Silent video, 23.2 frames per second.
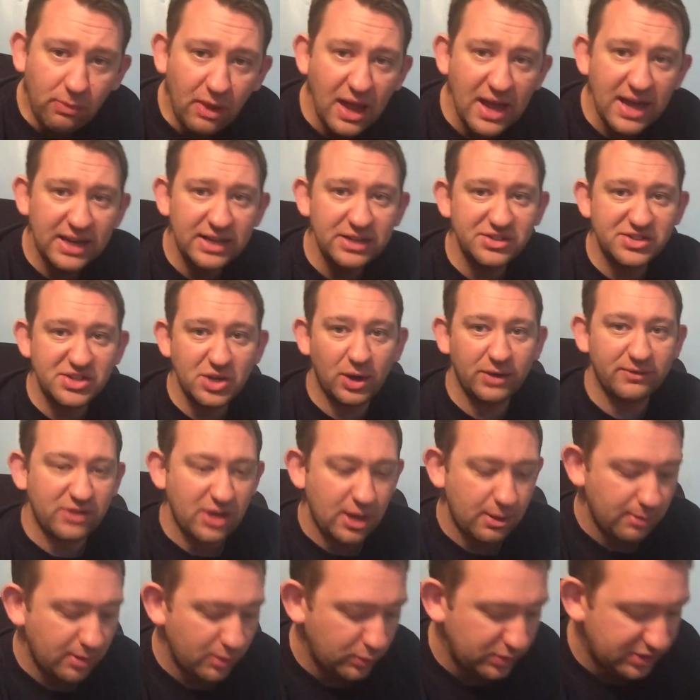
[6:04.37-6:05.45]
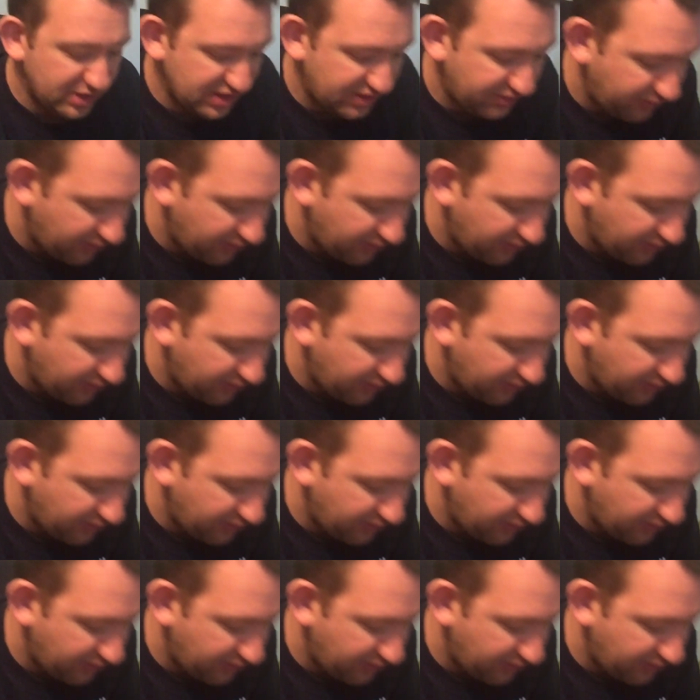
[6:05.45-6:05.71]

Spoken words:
And so I've come up with this